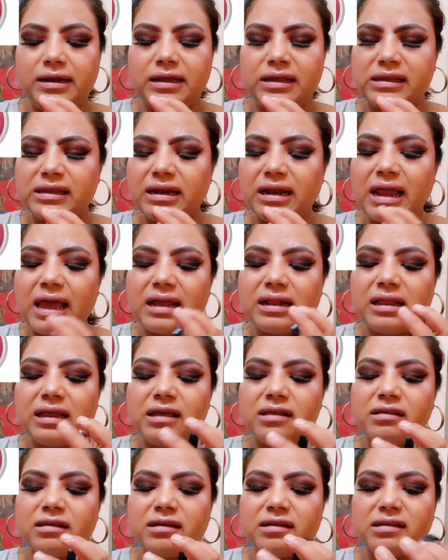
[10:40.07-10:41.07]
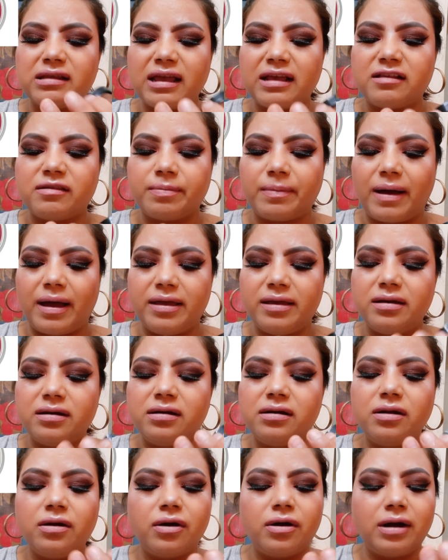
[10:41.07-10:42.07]
Is it like this? It is
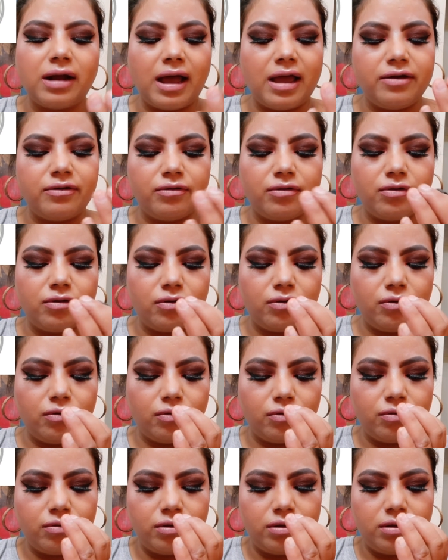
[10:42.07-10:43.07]
expired, or I do not know.